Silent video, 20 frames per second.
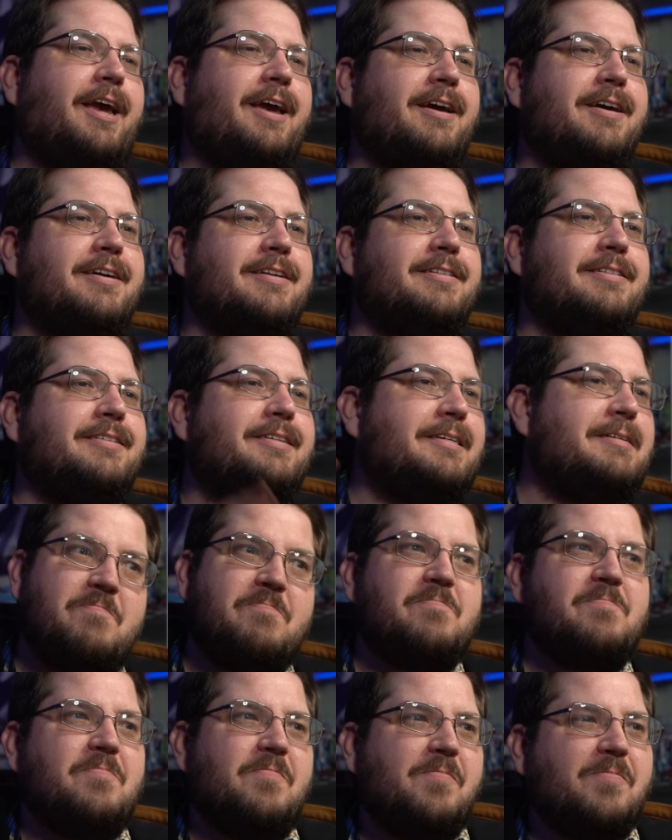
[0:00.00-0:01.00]
And
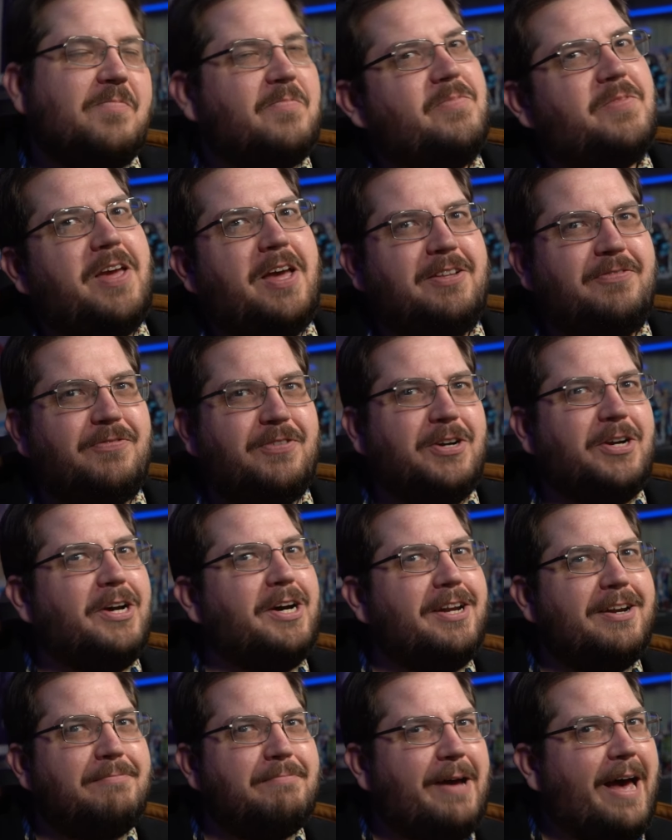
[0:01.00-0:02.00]
it's for
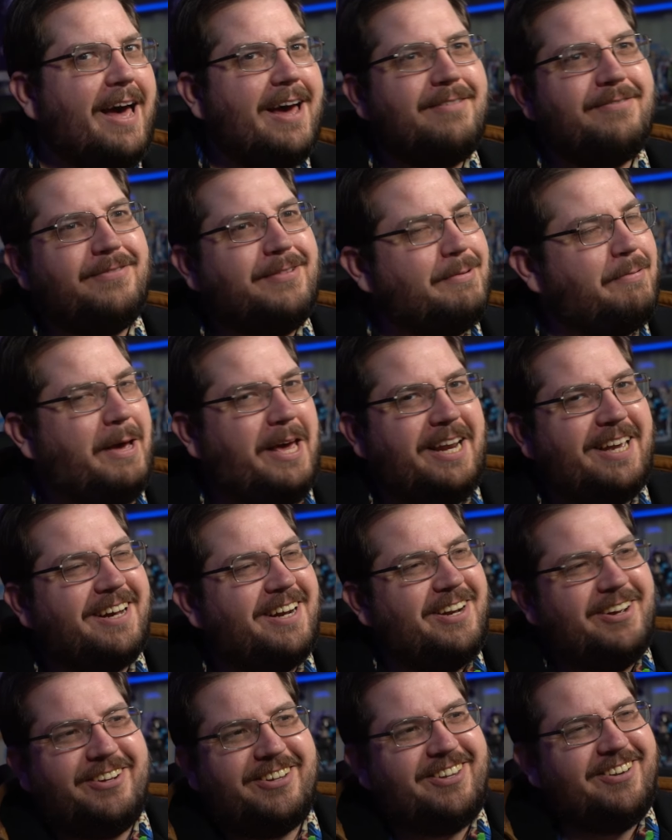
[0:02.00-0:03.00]
good and bad, depending on
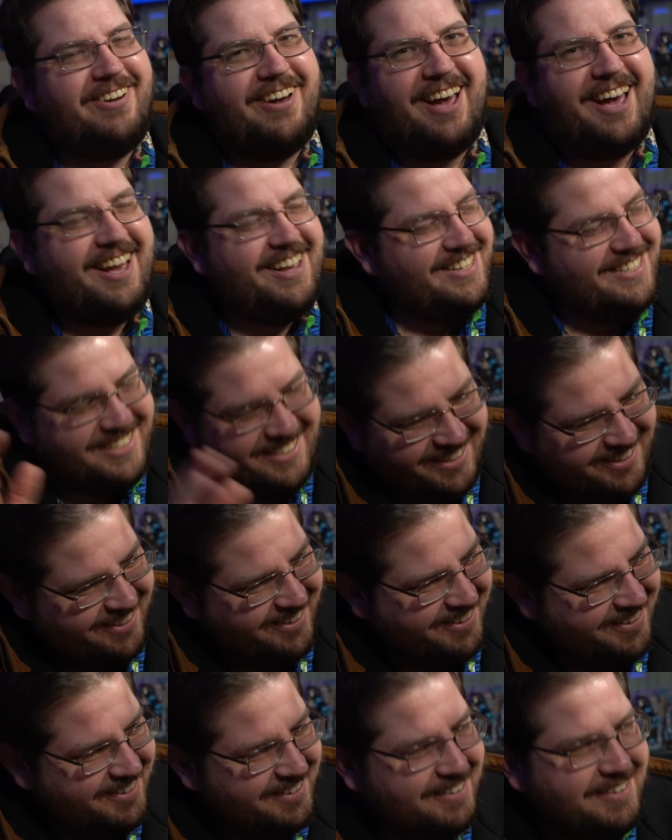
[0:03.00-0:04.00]
who you ask.
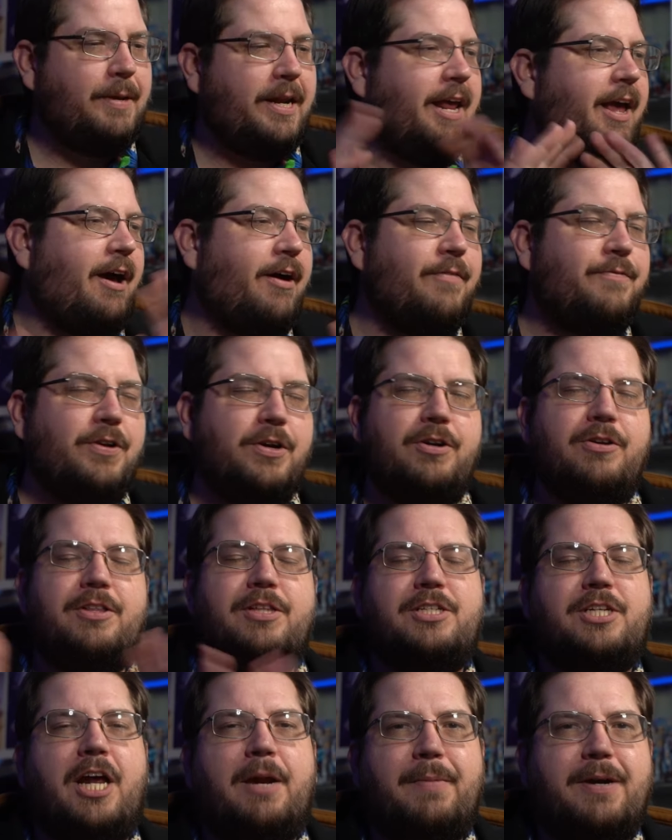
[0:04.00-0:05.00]
But anyhow, if you're new to
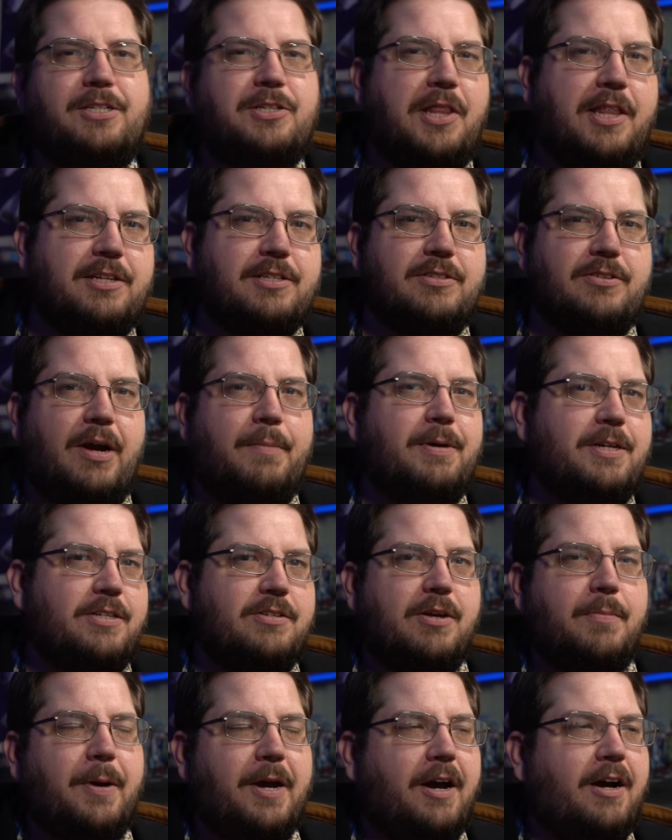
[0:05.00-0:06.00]
the channel, make sure that subscribe button
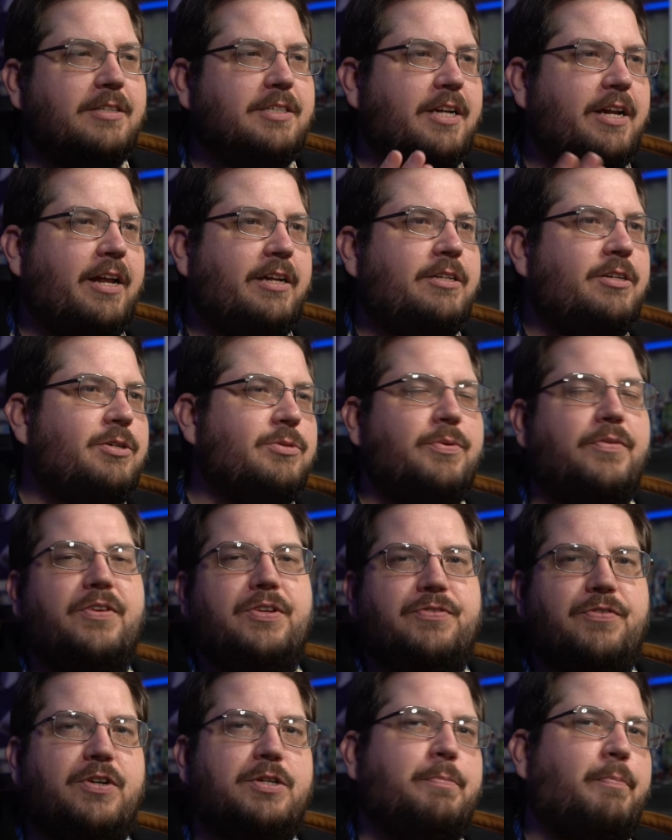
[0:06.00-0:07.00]
to get my content and news,
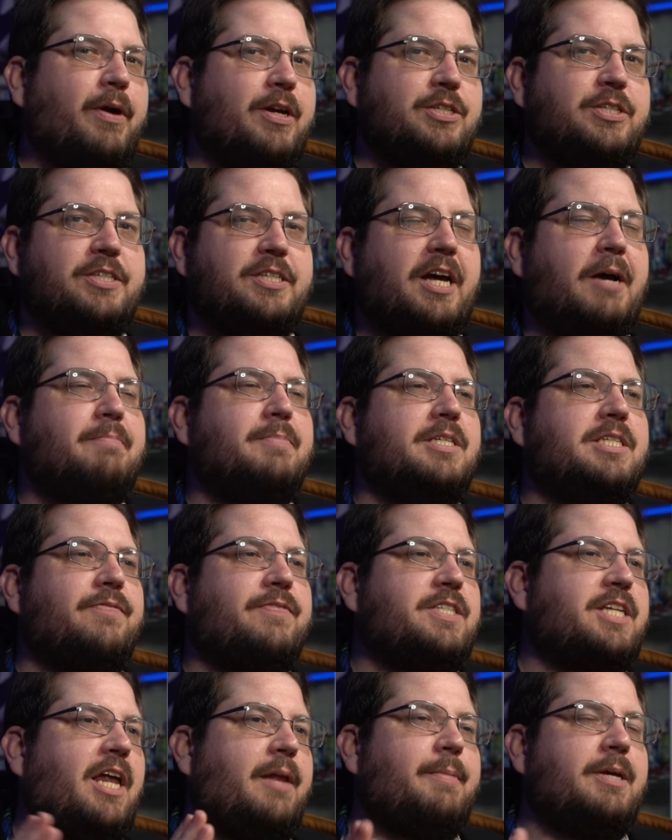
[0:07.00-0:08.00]
reviews, first impressions, top list. If
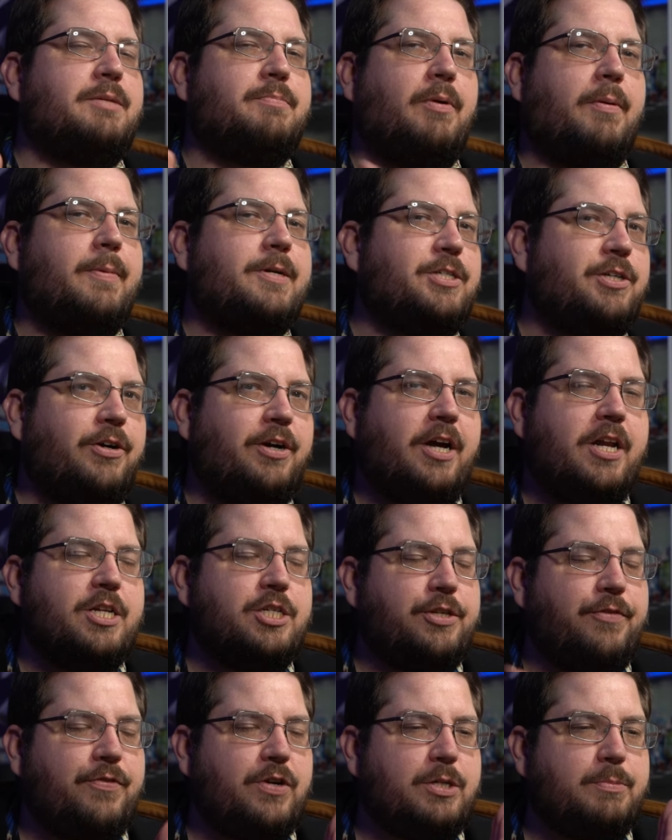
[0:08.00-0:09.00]
it's anime, it's pretty much here.
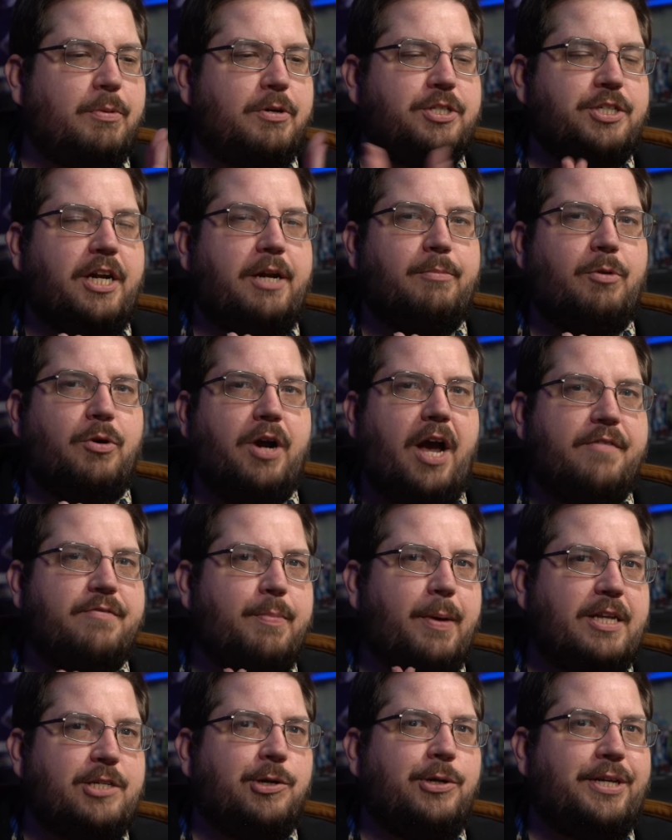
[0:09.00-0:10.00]
Additionally, if you want to support the channel more, I have a
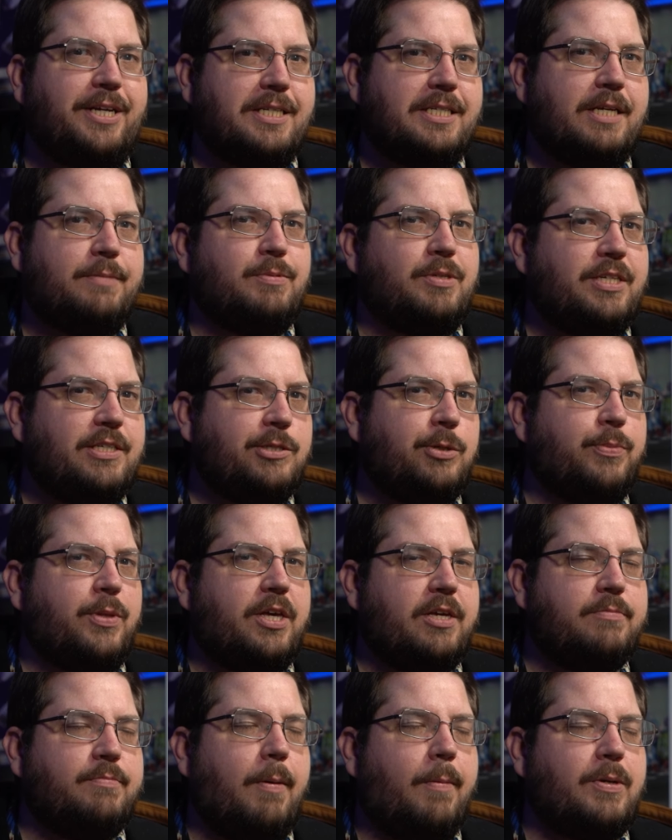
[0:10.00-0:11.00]
Patreon link, tips, links, super
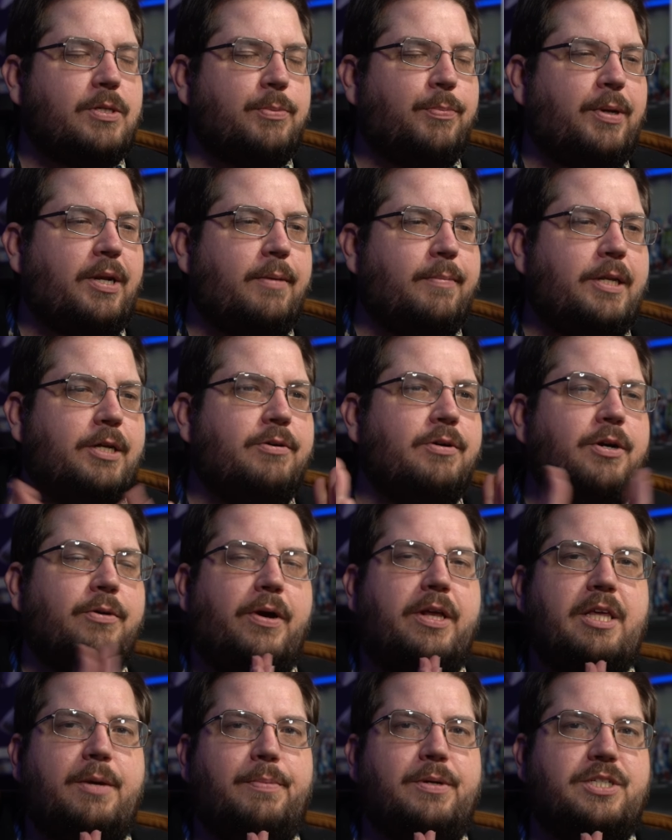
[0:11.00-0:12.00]
thanks, membership button down below.
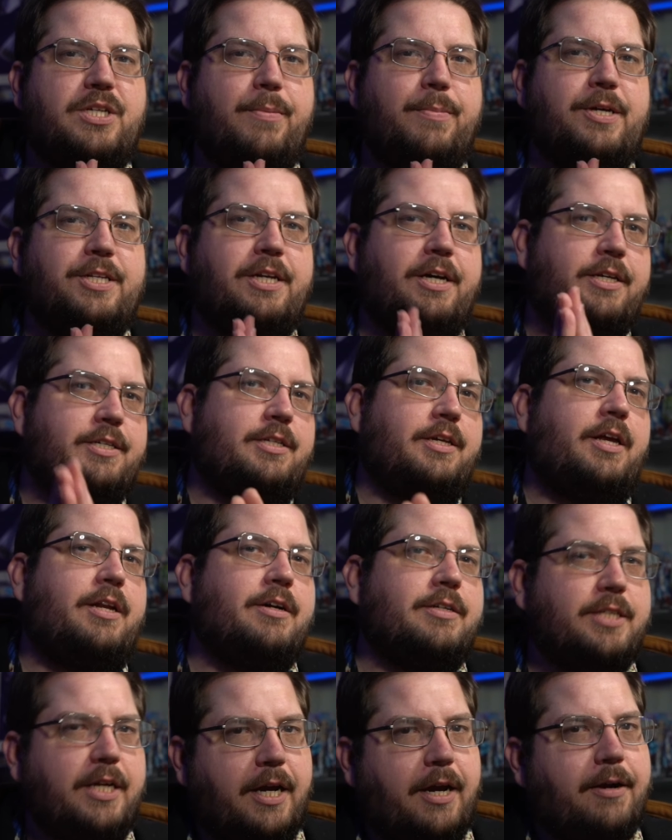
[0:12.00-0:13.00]
Greatly appreciate what it does, and y'all take